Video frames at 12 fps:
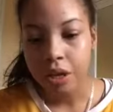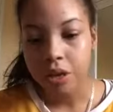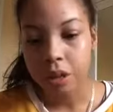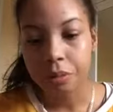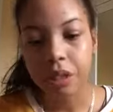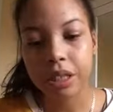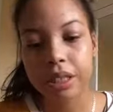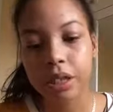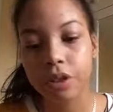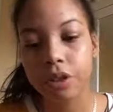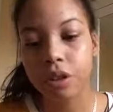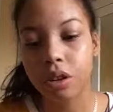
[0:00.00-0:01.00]
So I'm going to
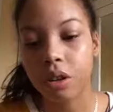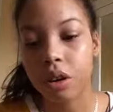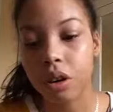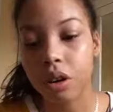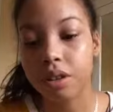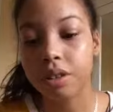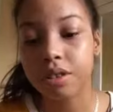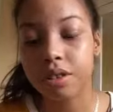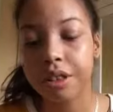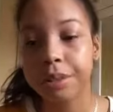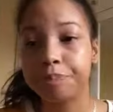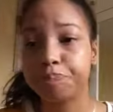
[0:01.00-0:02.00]
tell you the
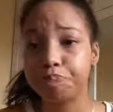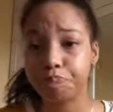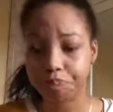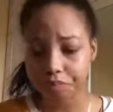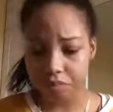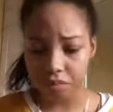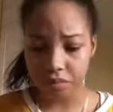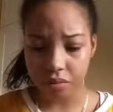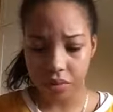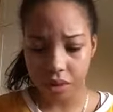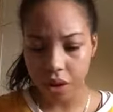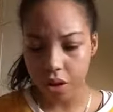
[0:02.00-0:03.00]
cost
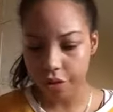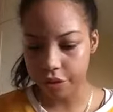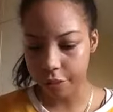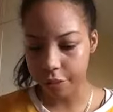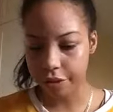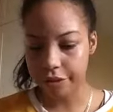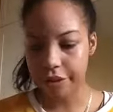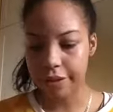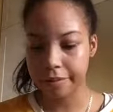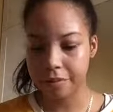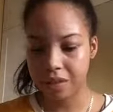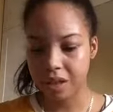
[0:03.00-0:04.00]
of the
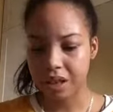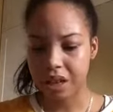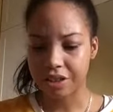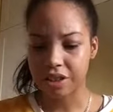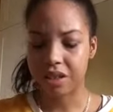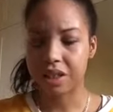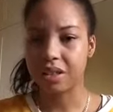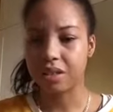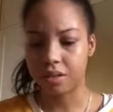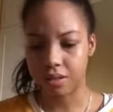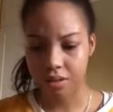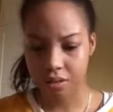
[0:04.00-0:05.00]
movie. I just need a